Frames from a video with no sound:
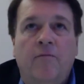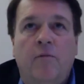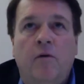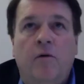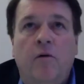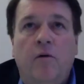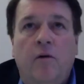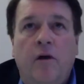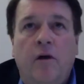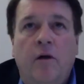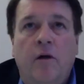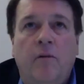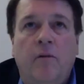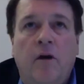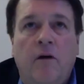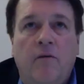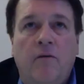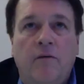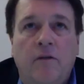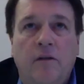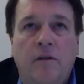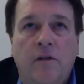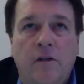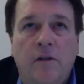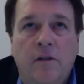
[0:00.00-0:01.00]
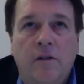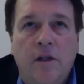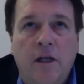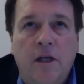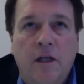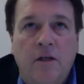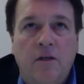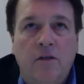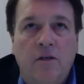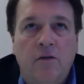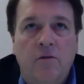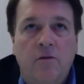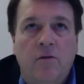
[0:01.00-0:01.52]
program offices
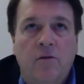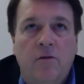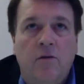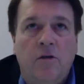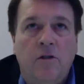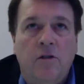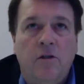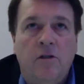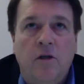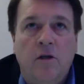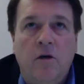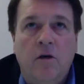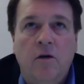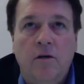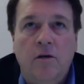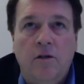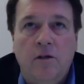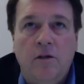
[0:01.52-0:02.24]
and 2/3 don't,